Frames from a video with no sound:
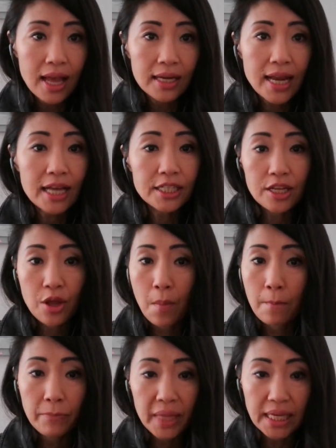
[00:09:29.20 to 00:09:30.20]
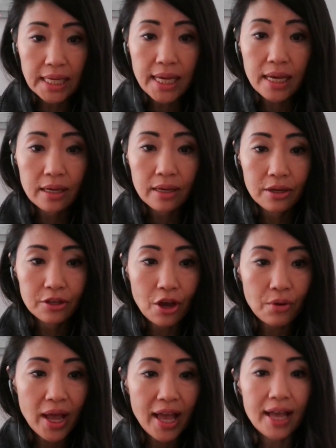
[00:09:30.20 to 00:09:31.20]
let me
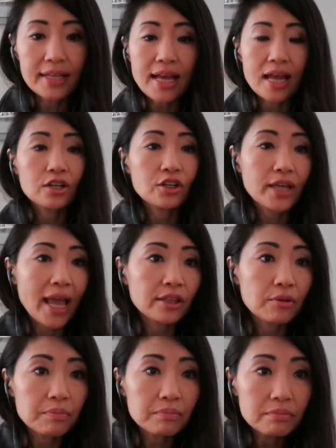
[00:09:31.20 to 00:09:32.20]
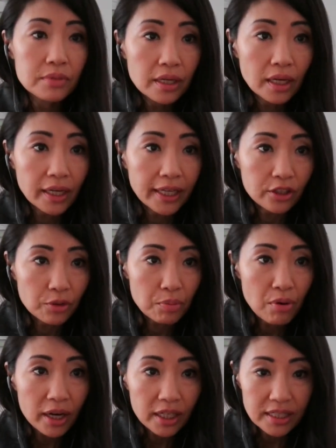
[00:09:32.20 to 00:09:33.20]
go ahead and look at click on the
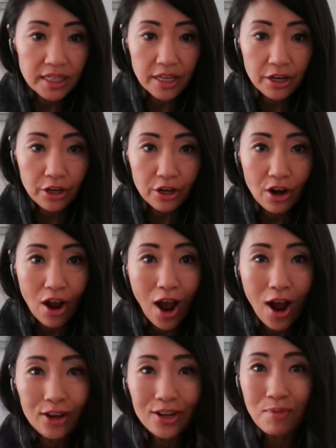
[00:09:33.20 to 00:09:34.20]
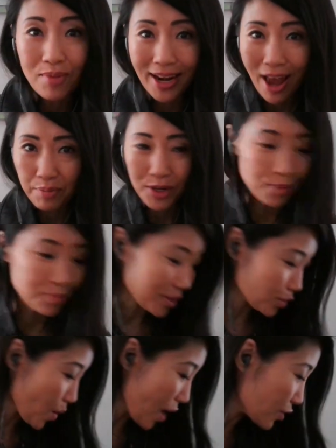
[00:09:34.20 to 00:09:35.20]
product here on my laptop
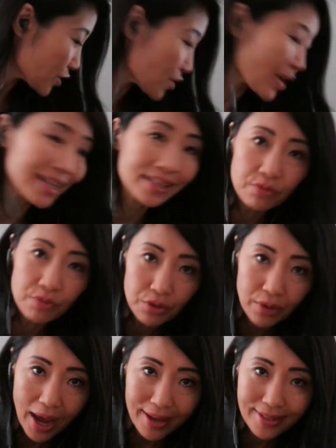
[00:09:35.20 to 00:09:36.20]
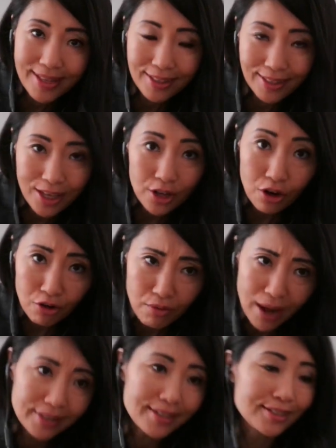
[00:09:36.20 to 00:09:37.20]
as well so I can give you guys the
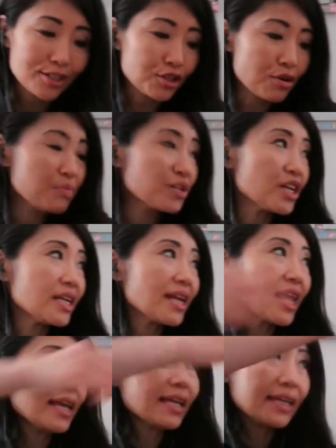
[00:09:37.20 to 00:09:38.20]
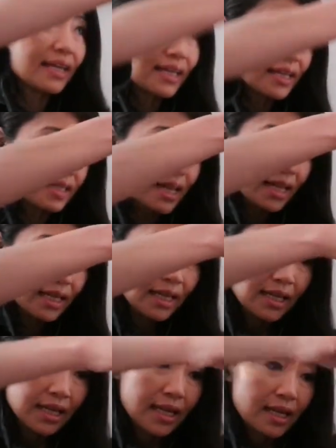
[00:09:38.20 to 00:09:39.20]
correct description. It is
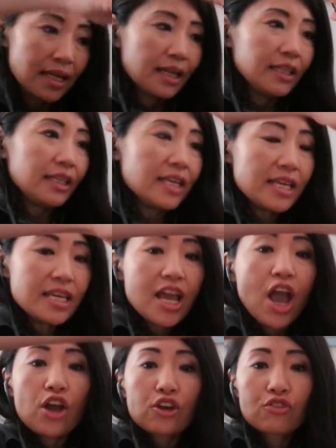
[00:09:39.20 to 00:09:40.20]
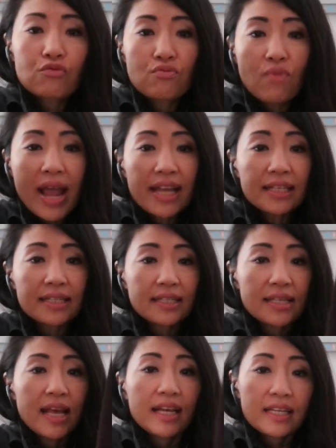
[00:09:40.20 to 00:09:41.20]
the
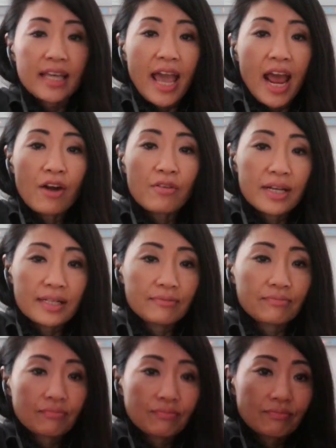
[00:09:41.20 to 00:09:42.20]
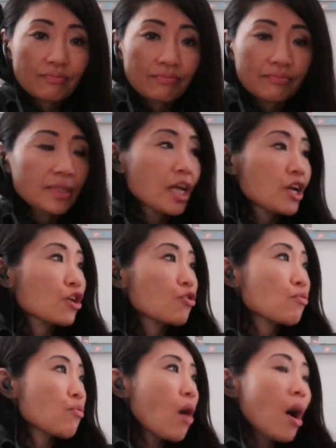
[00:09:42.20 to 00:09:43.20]
Grace Karin
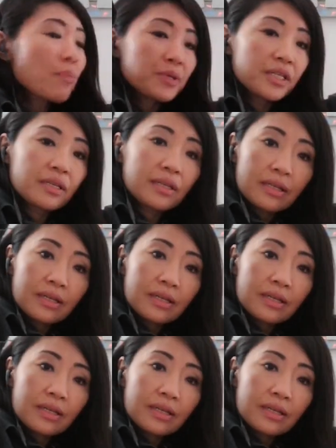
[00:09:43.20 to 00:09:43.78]
cropped